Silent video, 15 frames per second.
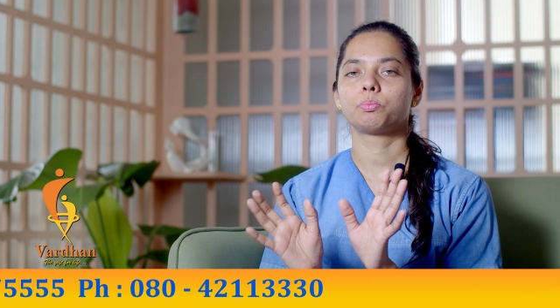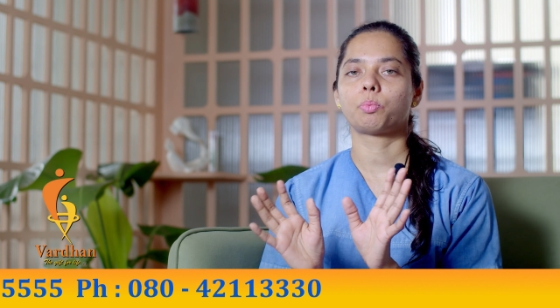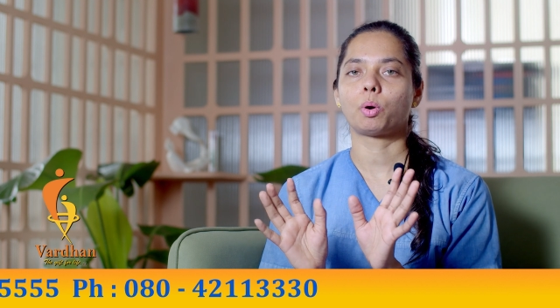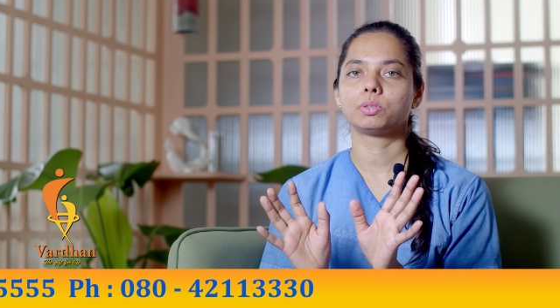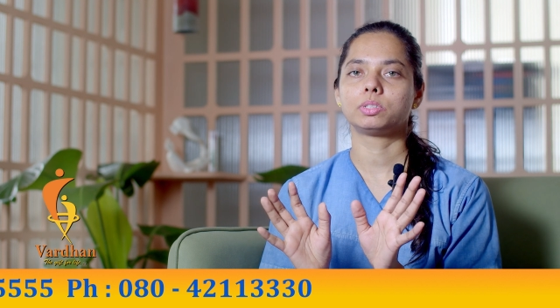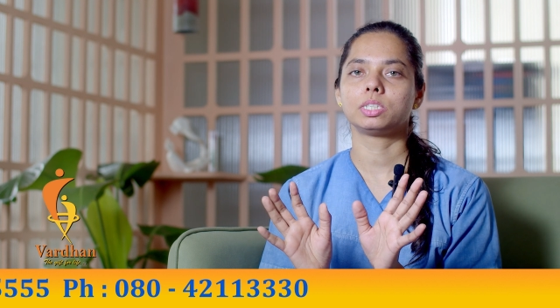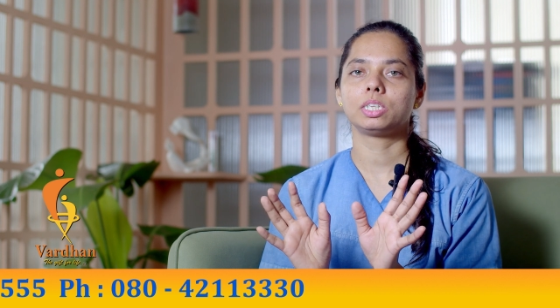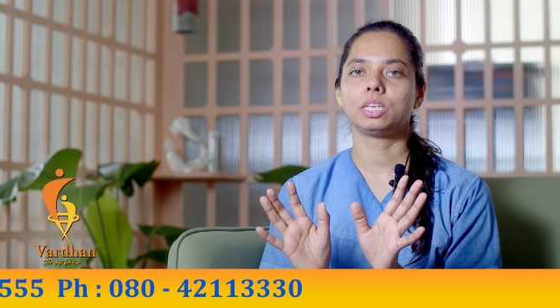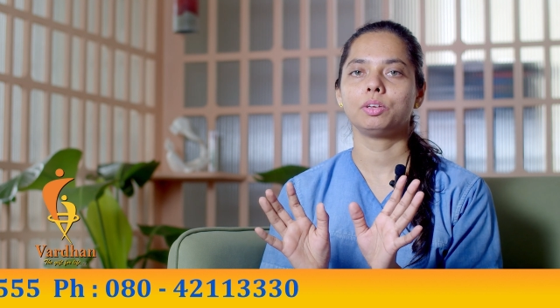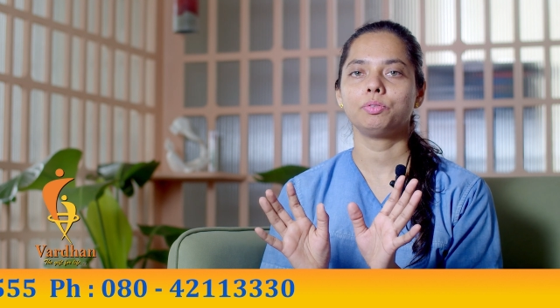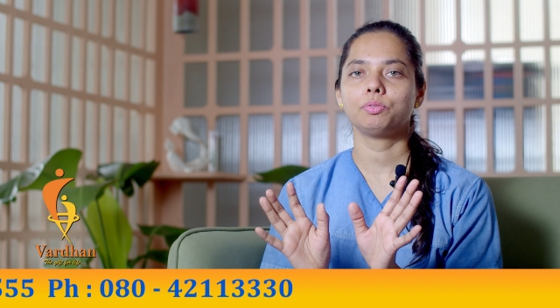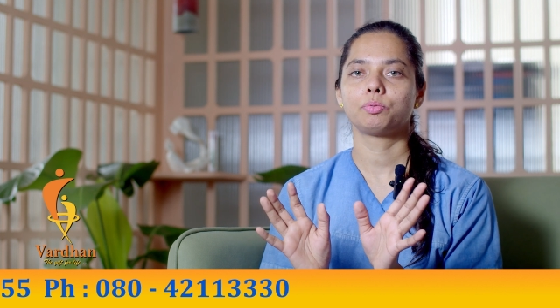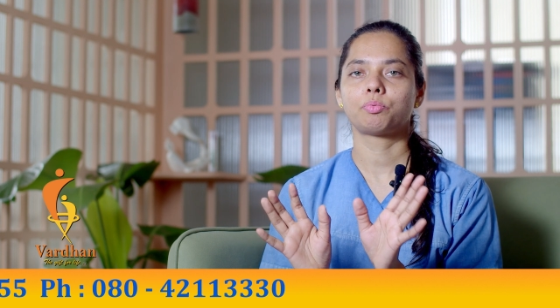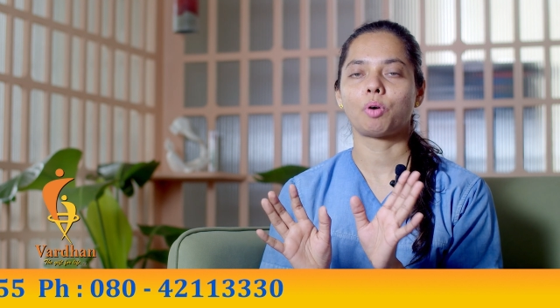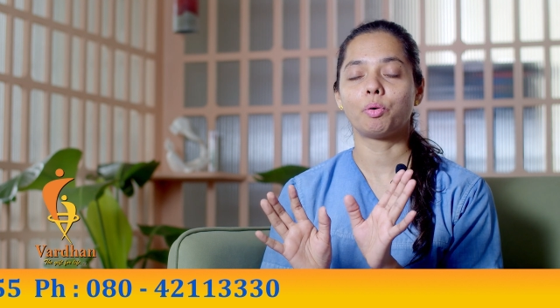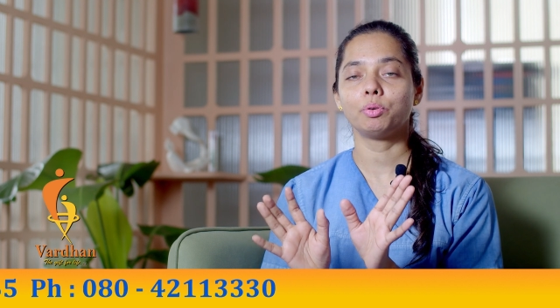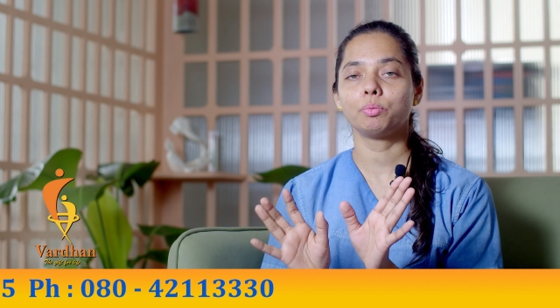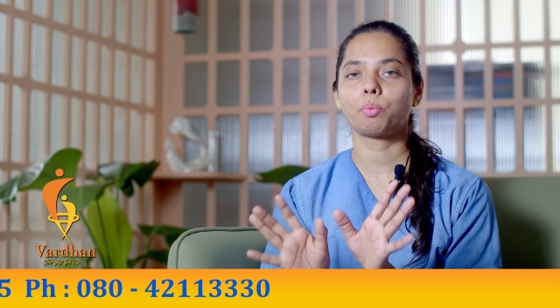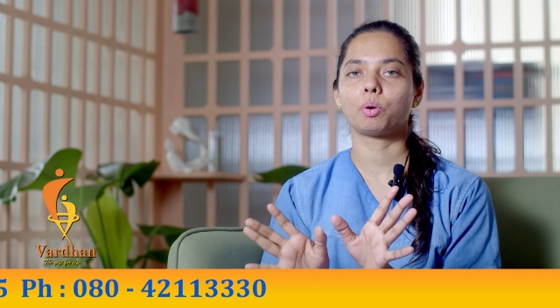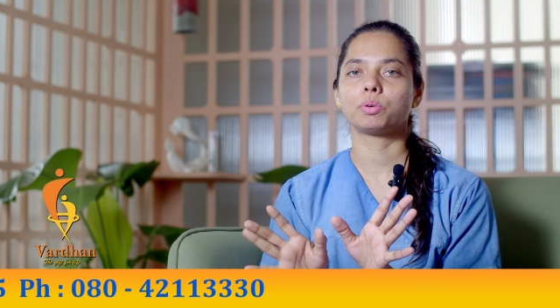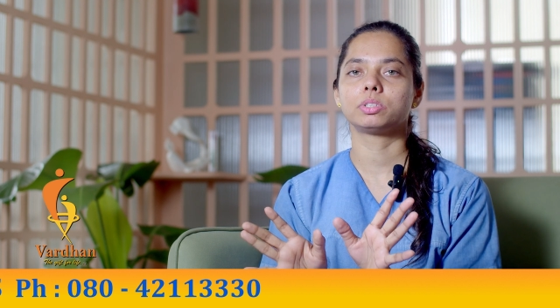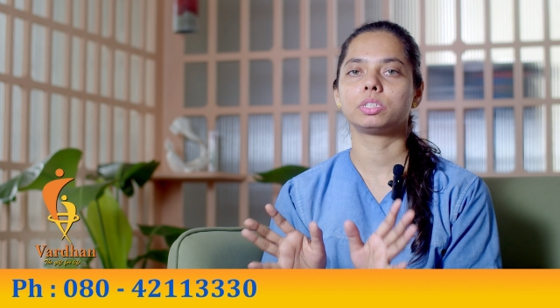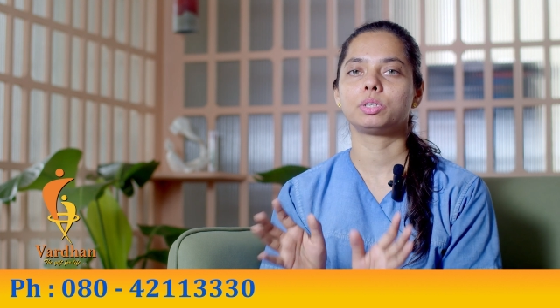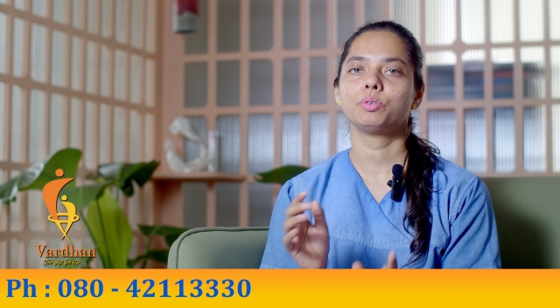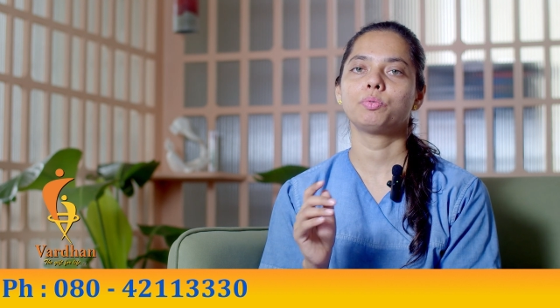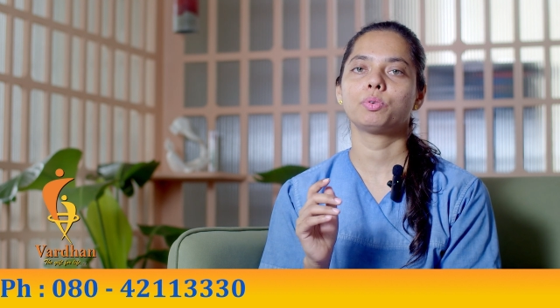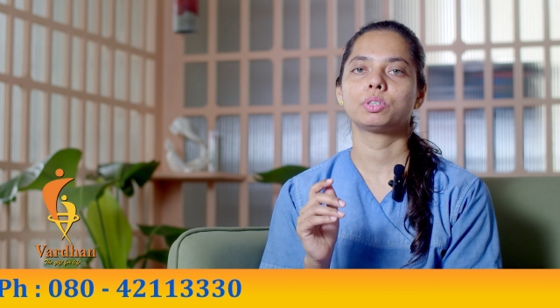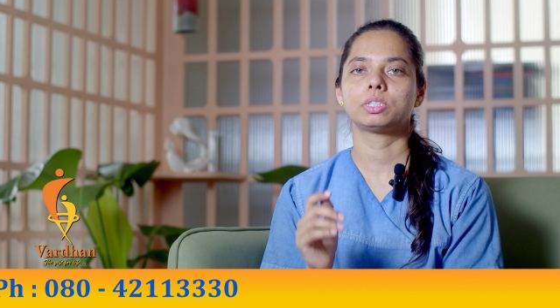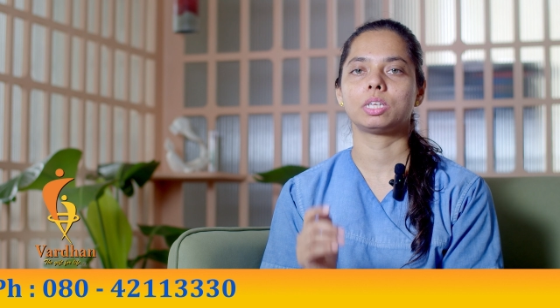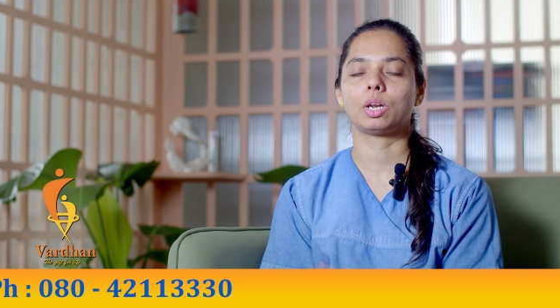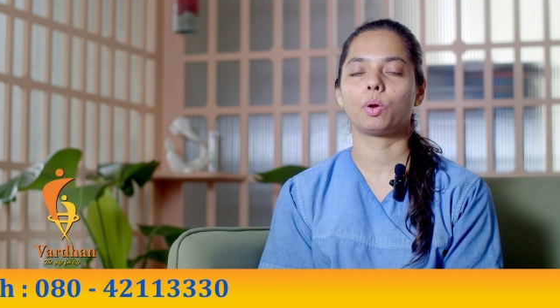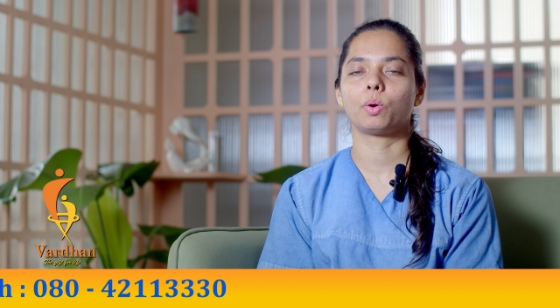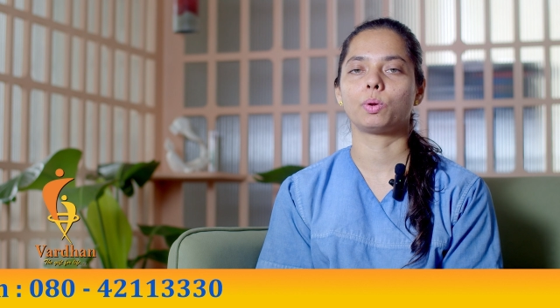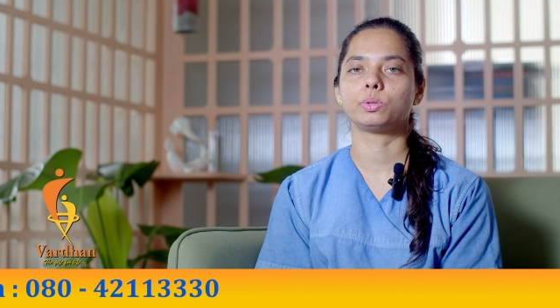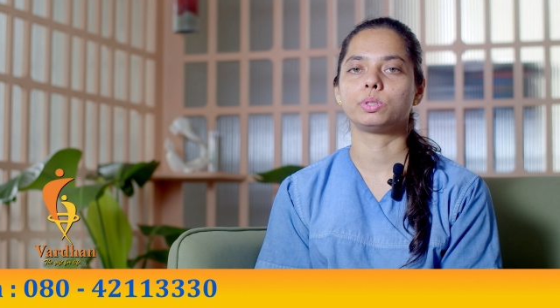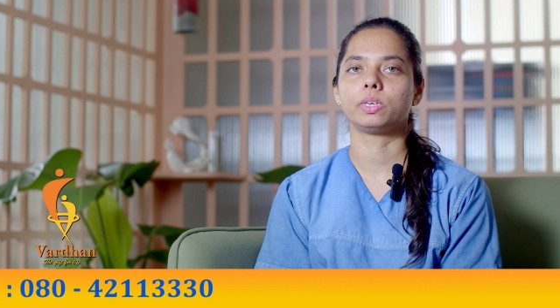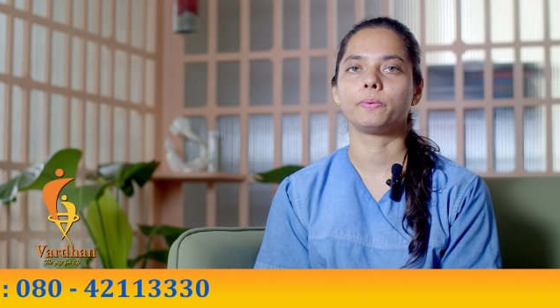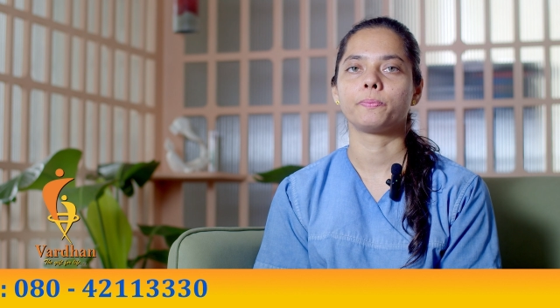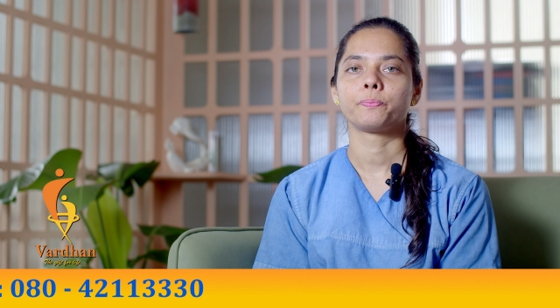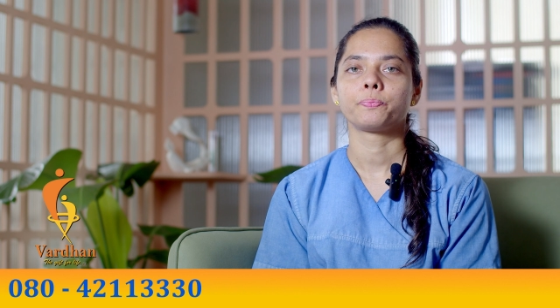positive, found positive for serology.